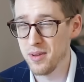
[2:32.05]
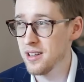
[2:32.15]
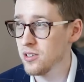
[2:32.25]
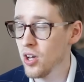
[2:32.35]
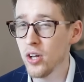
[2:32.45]
In
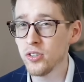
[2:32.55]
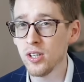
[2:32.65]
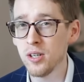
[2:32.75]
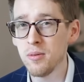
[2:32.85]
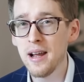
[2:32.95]
the long
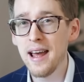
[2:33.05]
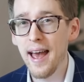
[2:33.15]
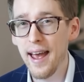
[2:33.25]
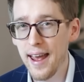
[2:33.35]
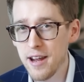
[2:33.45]
term,
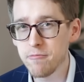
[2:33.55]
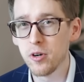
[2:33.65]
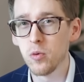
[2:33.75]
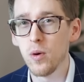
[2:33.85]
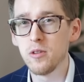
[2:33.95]

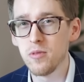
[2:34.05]
everyone